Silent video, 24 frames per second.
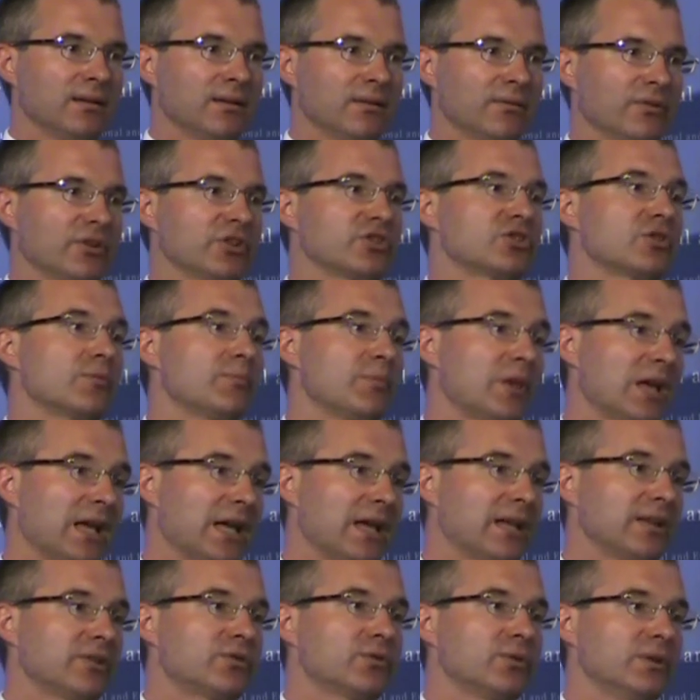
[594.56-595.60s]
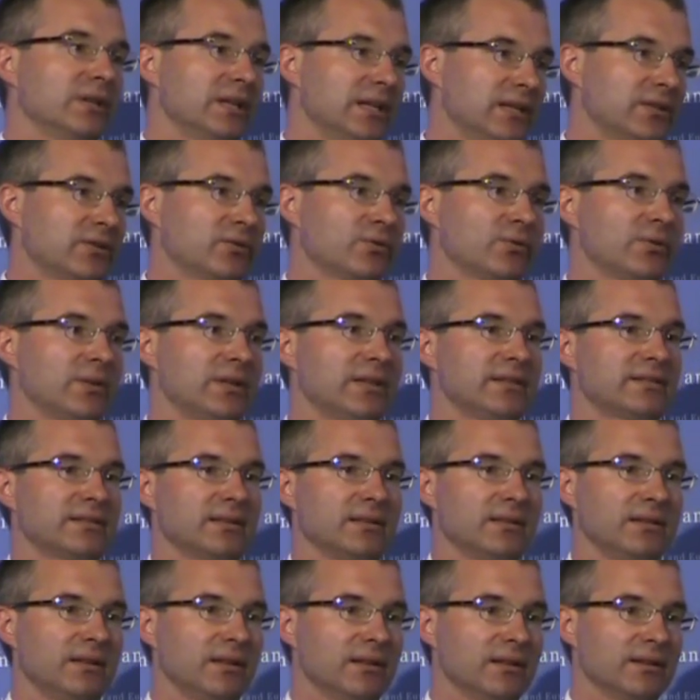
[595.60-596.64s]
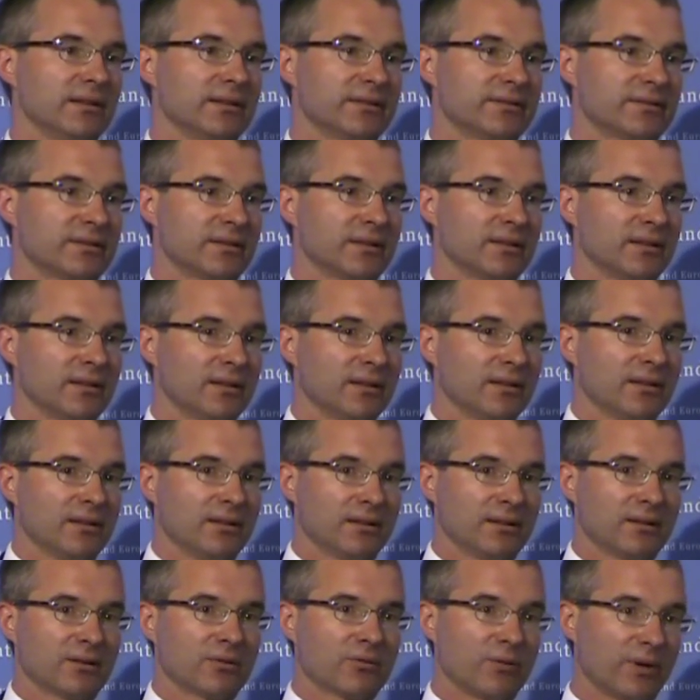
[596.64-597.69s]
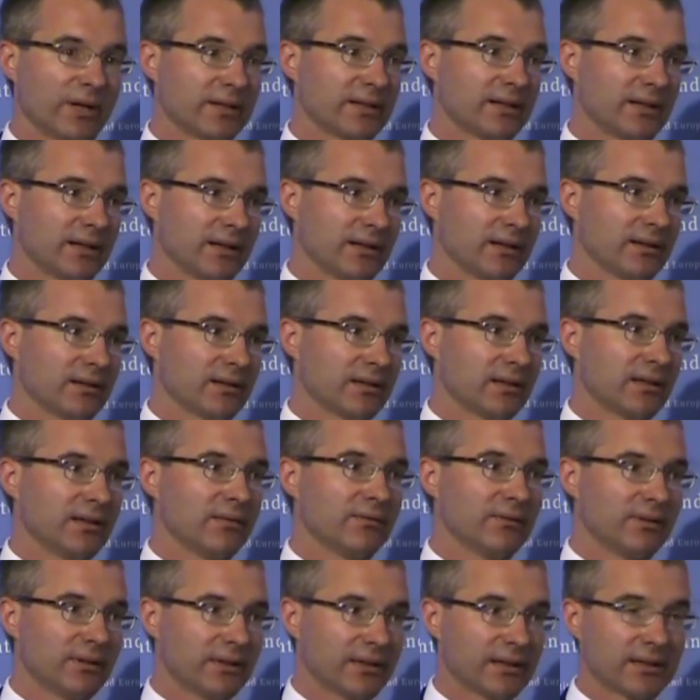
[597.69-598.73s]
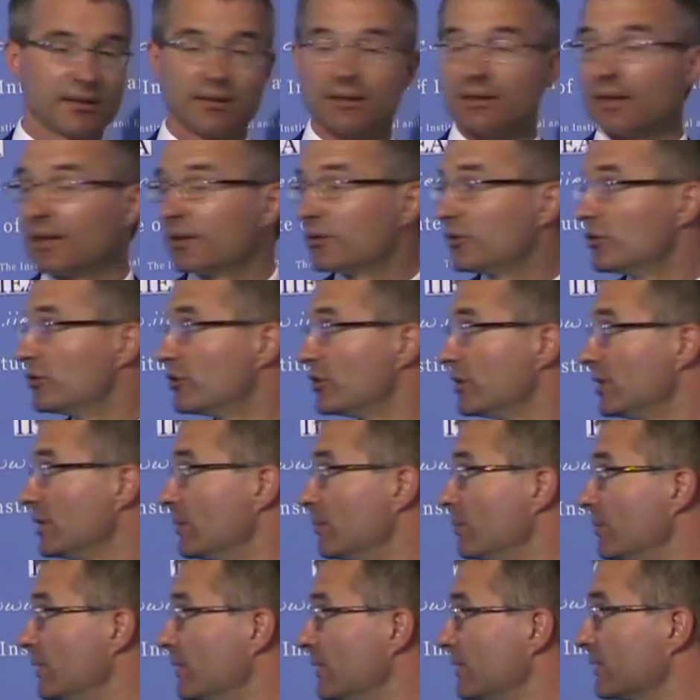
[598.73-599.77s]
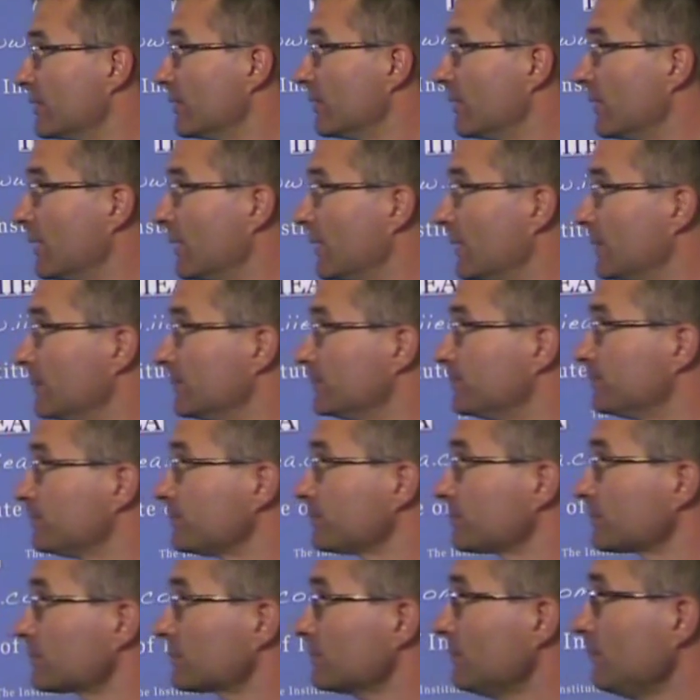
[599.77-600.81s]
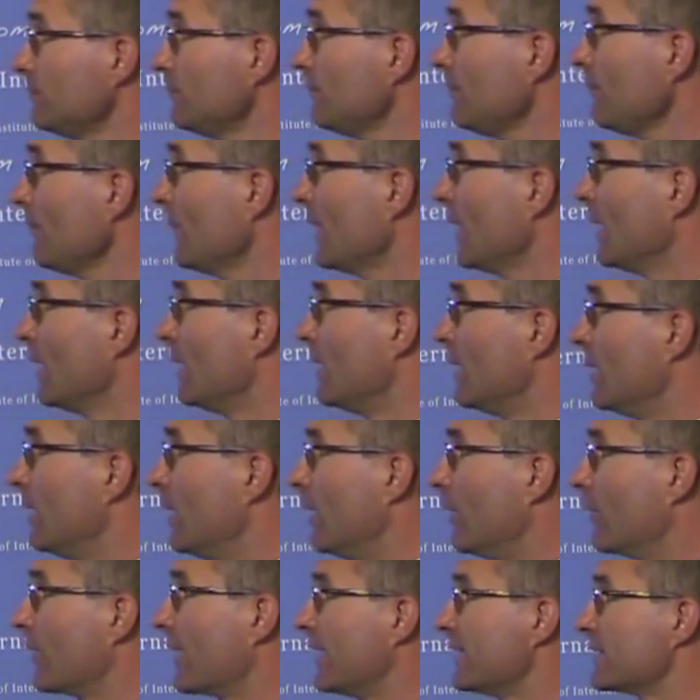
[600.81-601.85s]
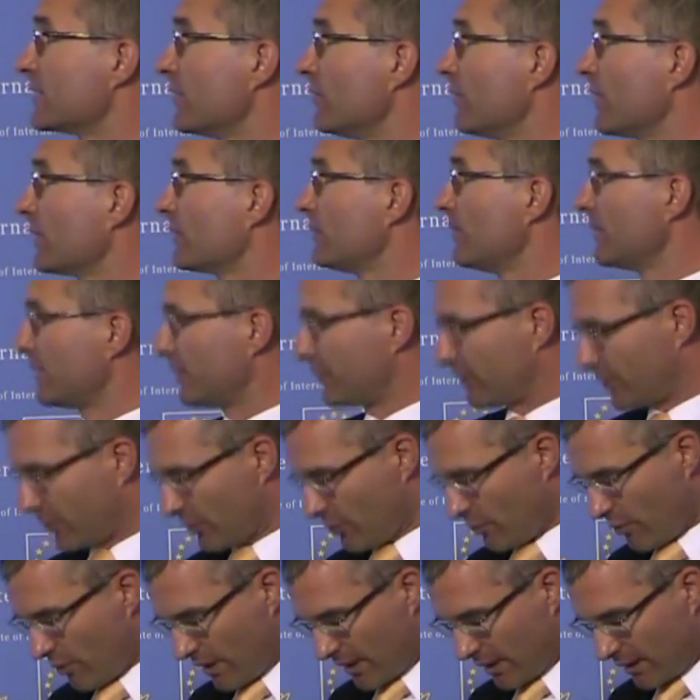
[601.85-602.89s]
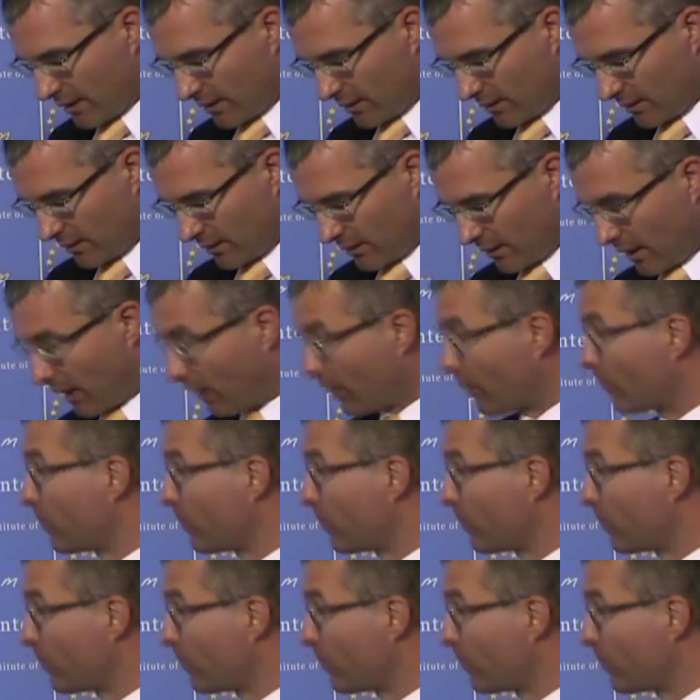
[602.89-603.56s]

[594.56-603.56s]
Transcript: for Japan to an increase in yield is quite high, given that debt to G D P is so high. Okay, so what we do in our